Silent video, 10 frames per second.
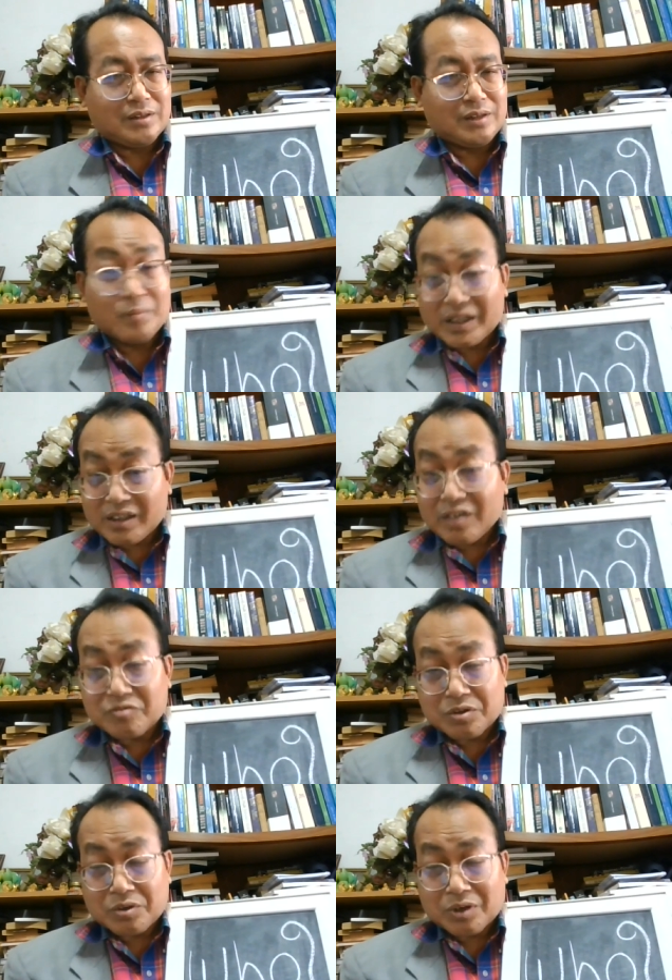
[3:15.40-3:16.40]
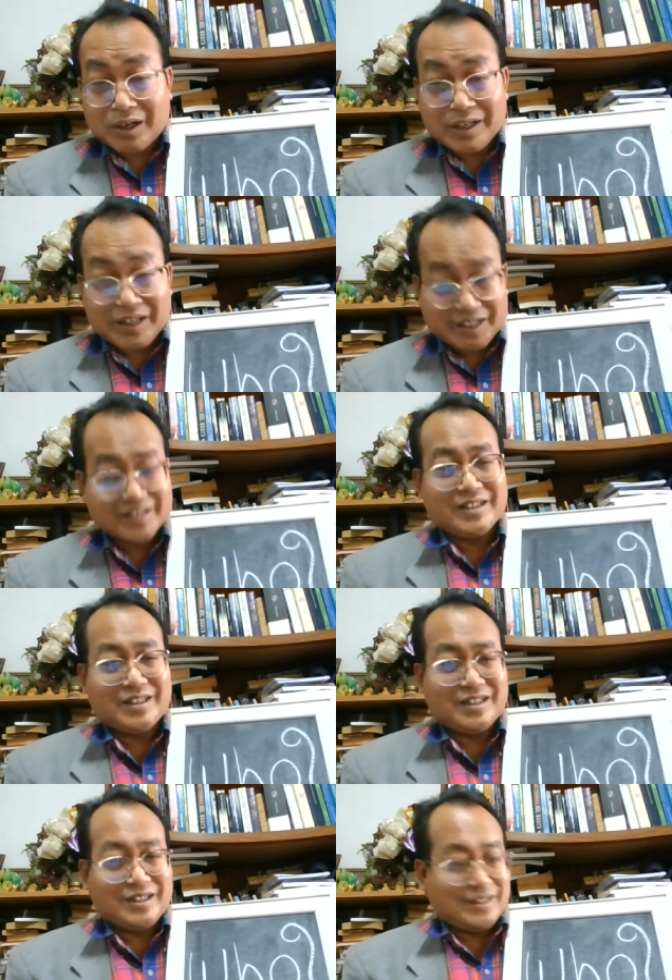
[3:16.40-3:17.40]
the better for your learning.
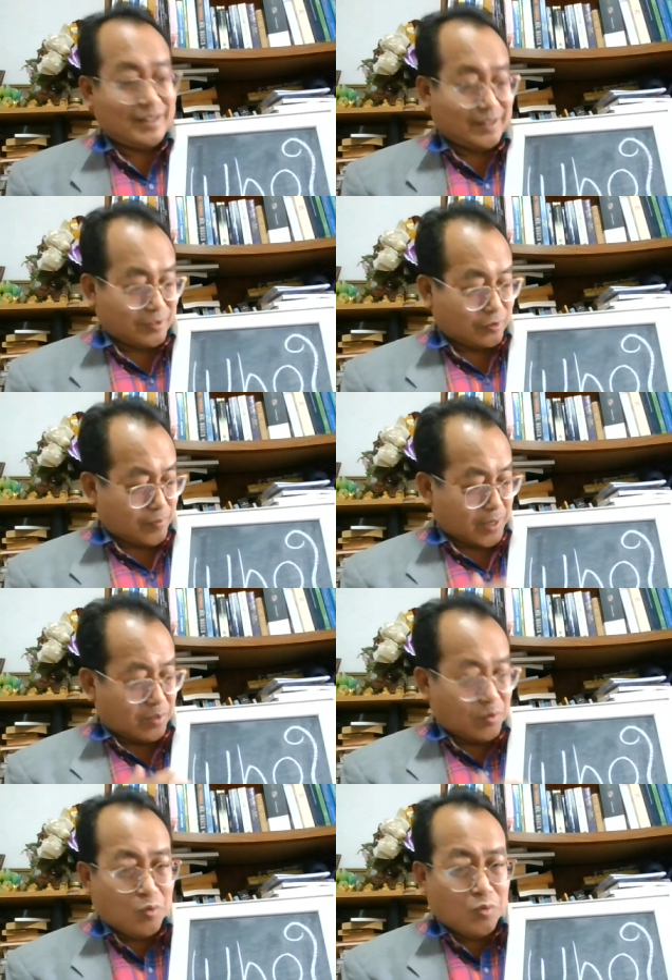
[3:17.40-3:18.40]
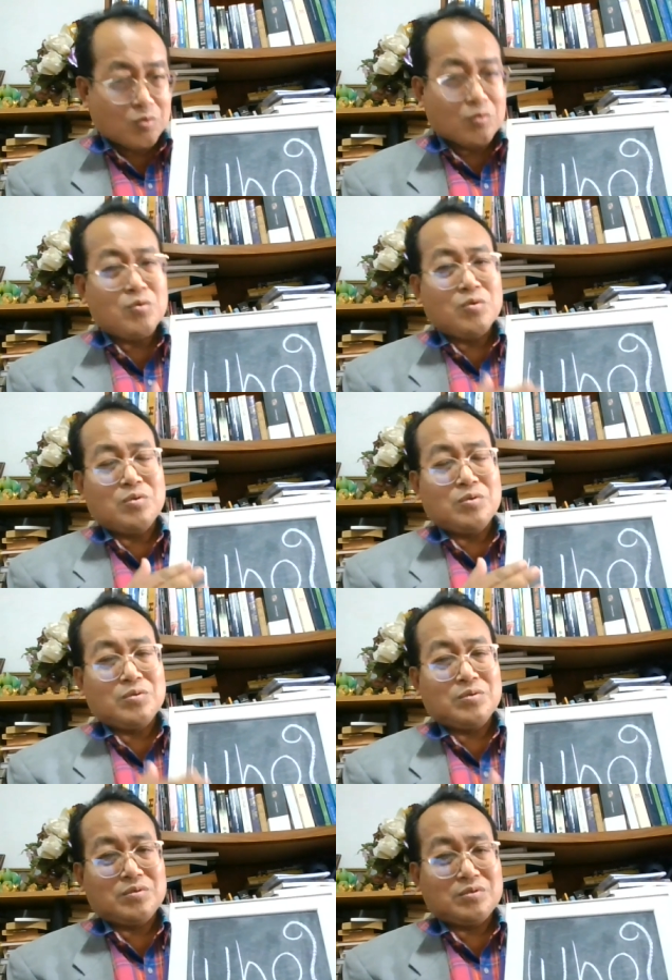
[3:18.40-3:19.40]
So, but who
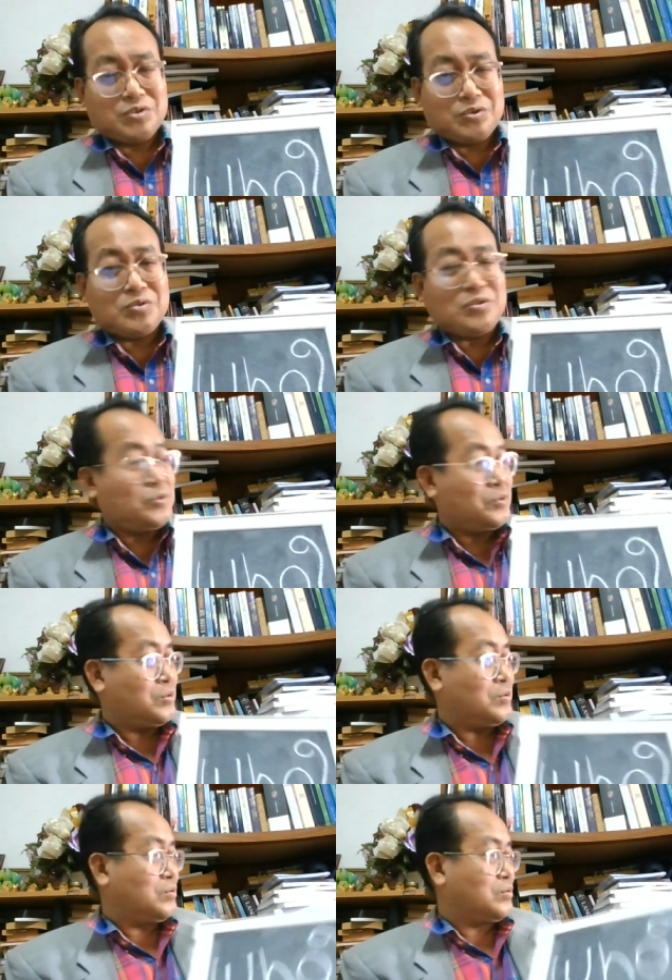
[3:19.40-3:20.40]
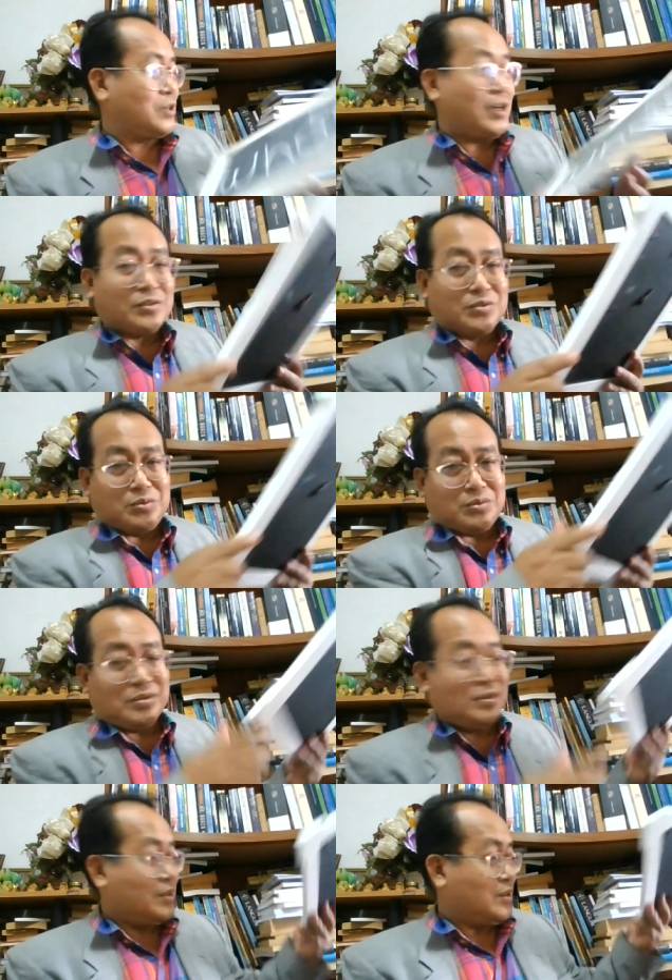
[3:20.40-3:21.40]
should you talk to?
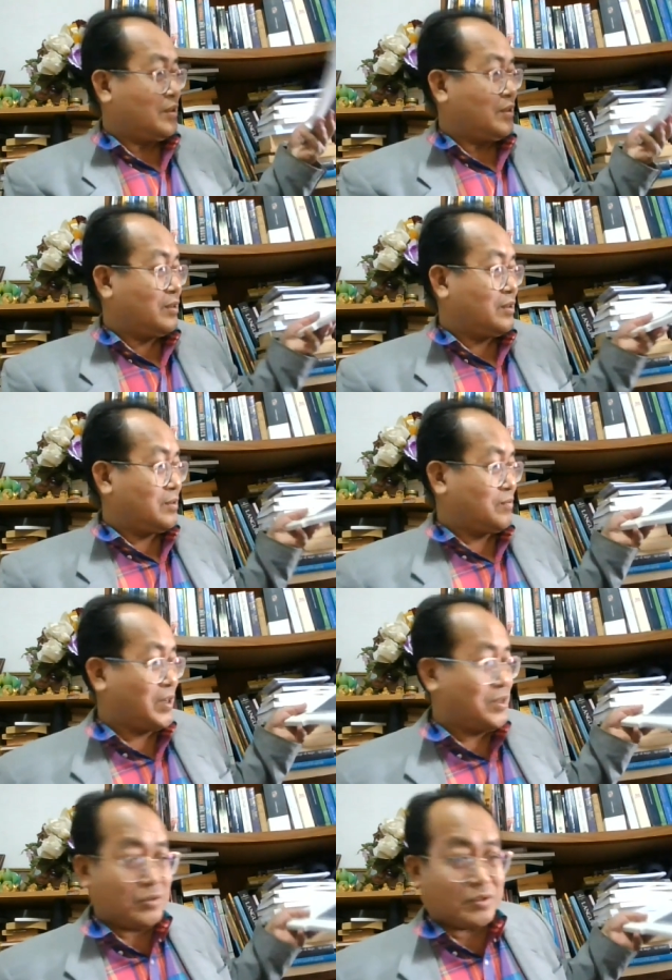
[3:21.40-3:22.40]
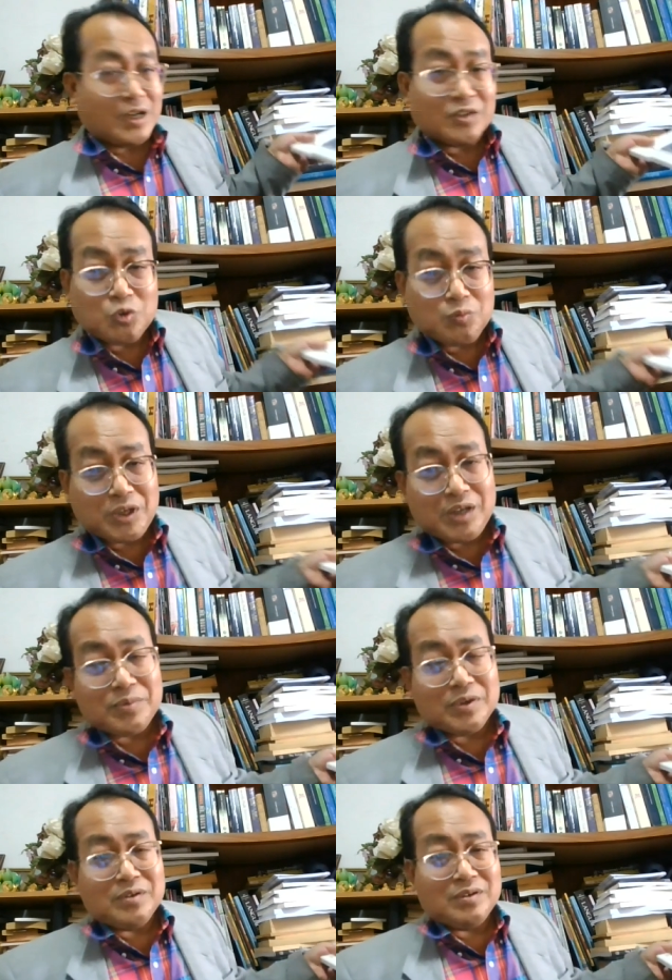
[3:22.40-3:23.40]
When you talk to
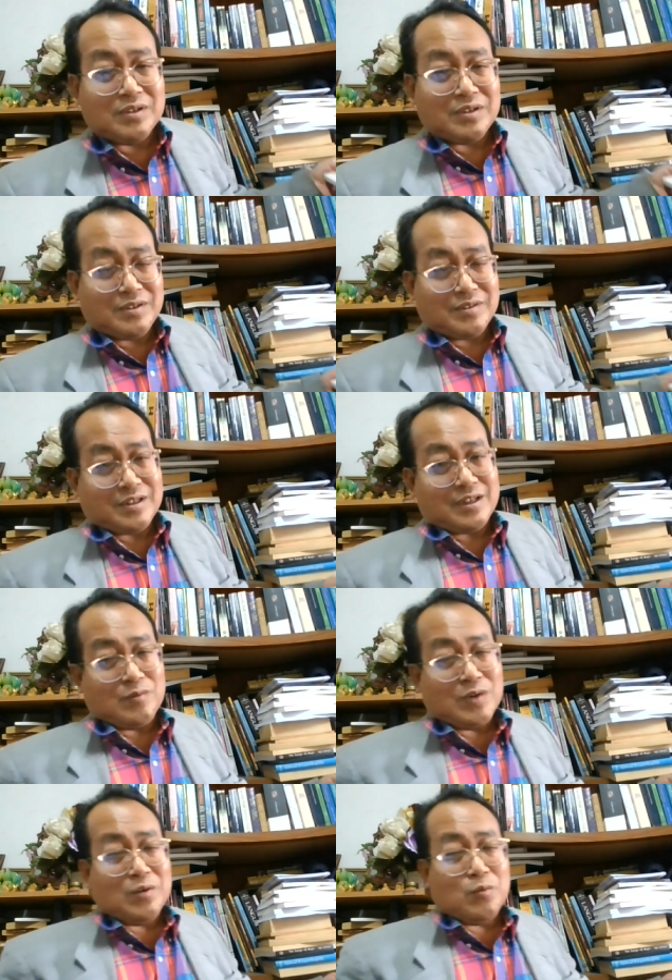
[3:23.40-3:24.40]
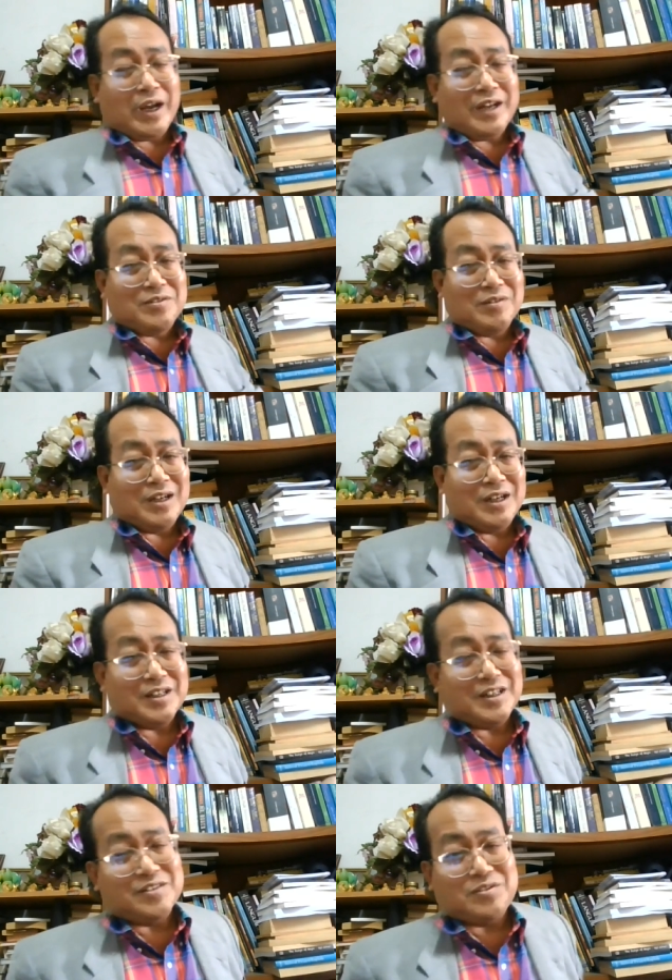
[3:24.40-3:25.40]
people, one way to
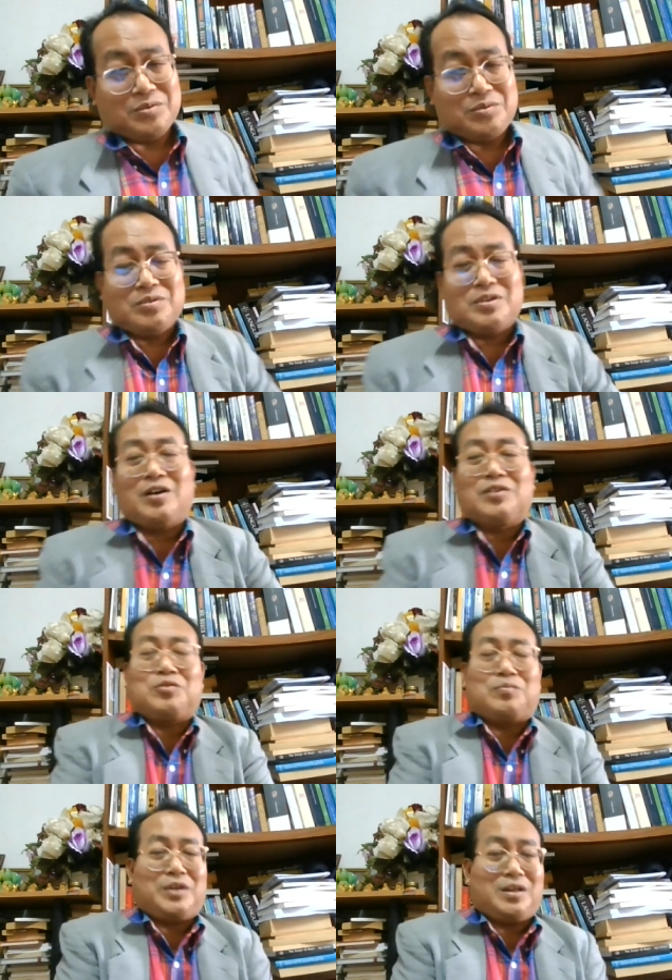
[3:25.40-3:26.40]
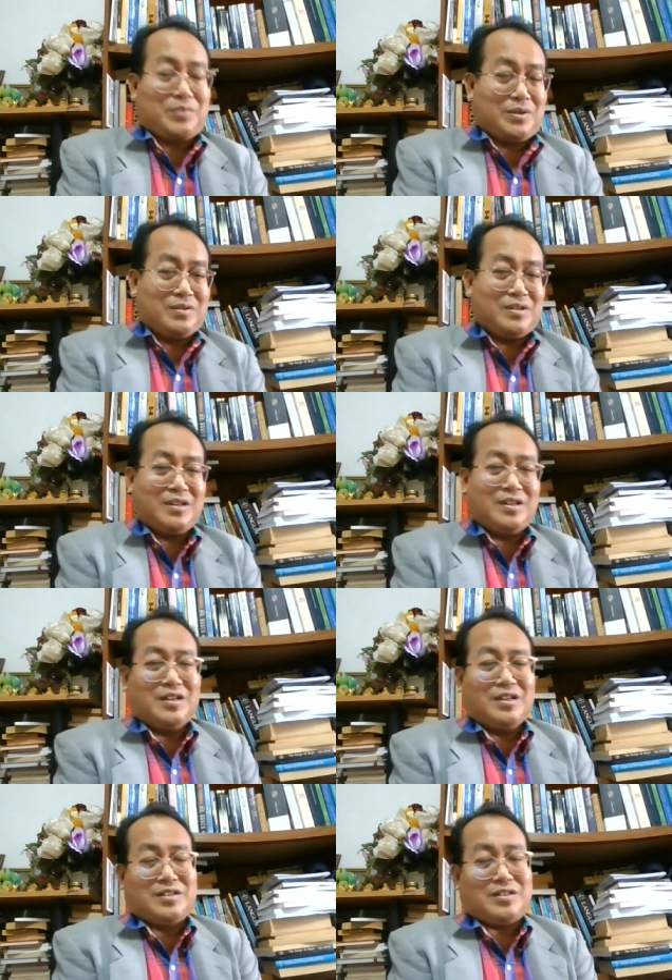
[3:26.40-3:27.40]
learn is to talk to people.
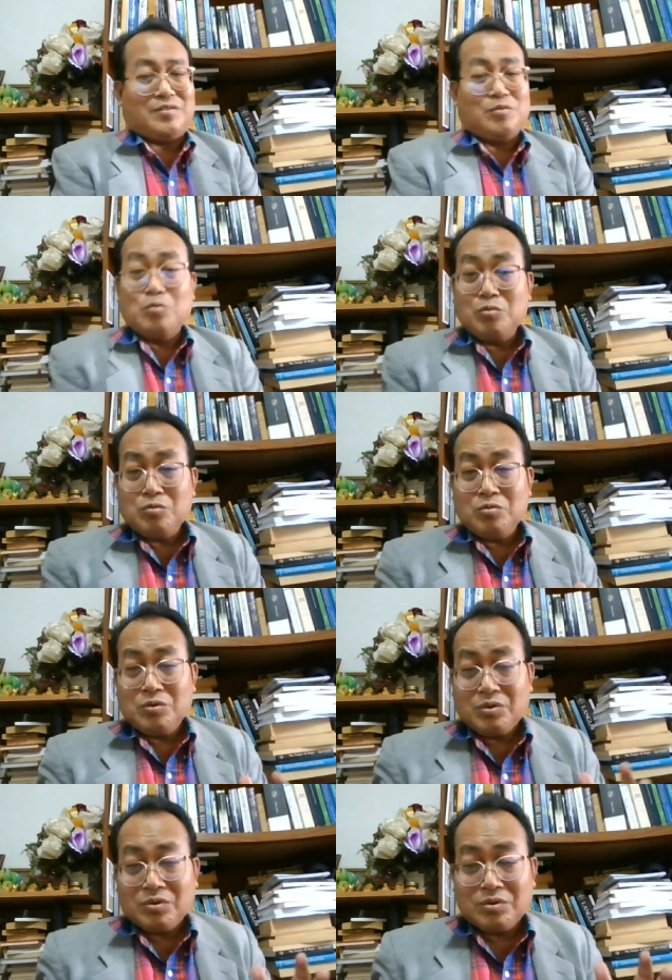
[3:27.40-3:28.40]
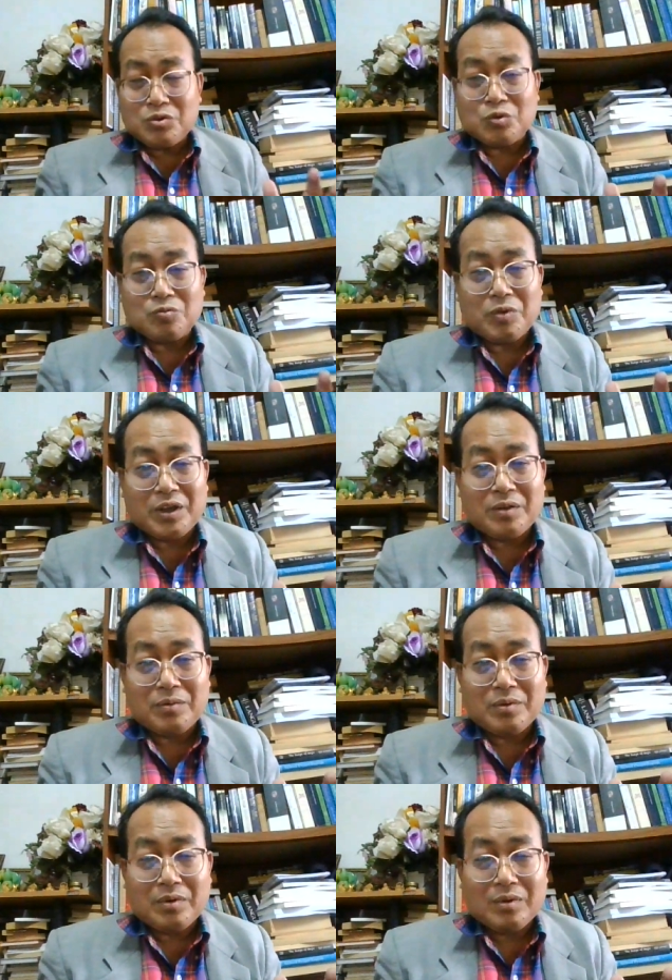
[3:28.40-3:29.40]
So who should
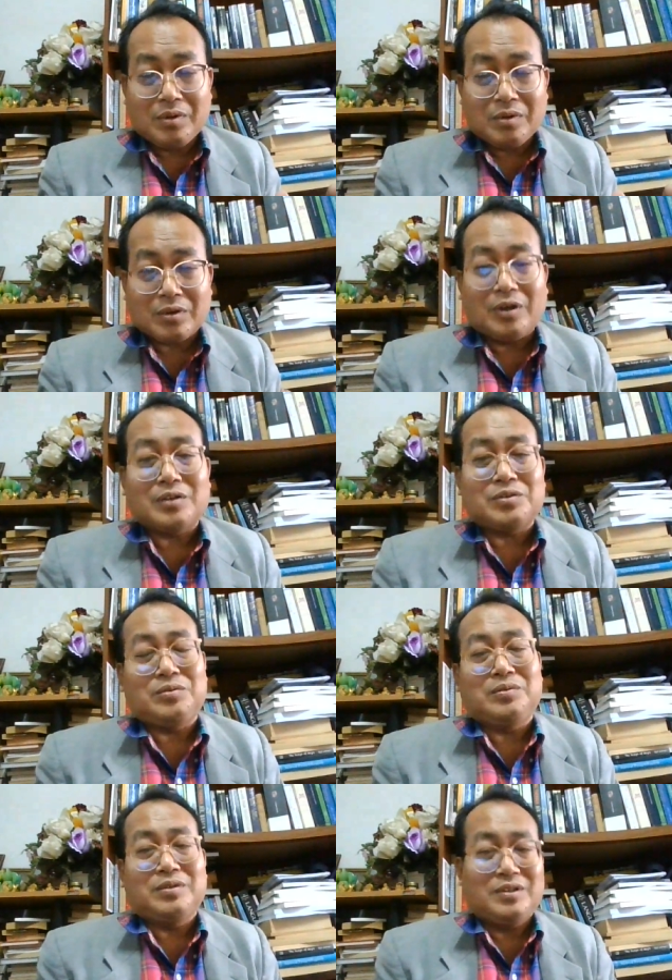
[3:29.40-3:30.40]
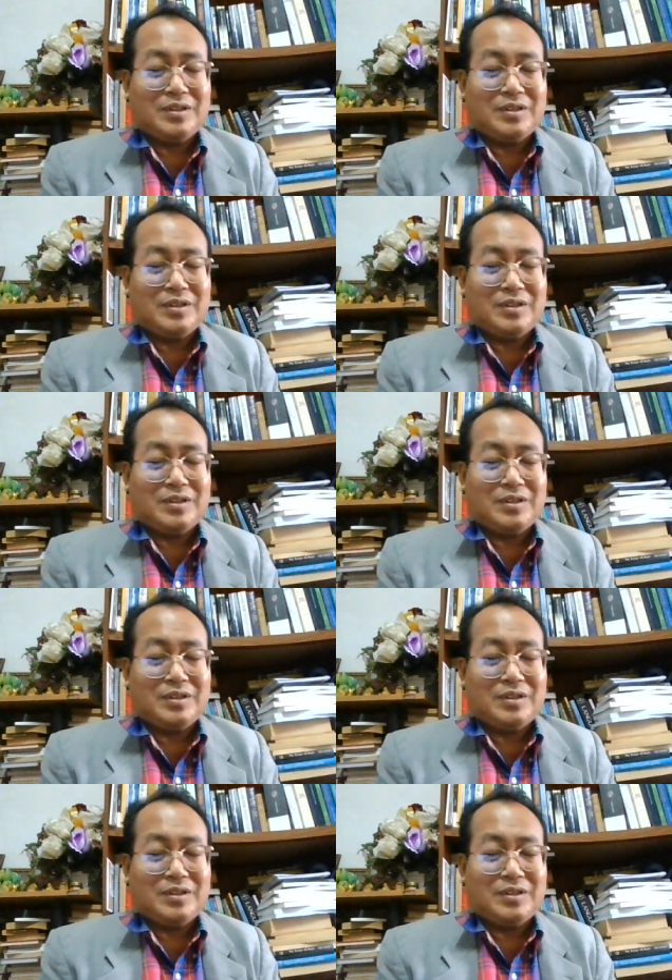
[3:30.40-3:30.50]
we talk to?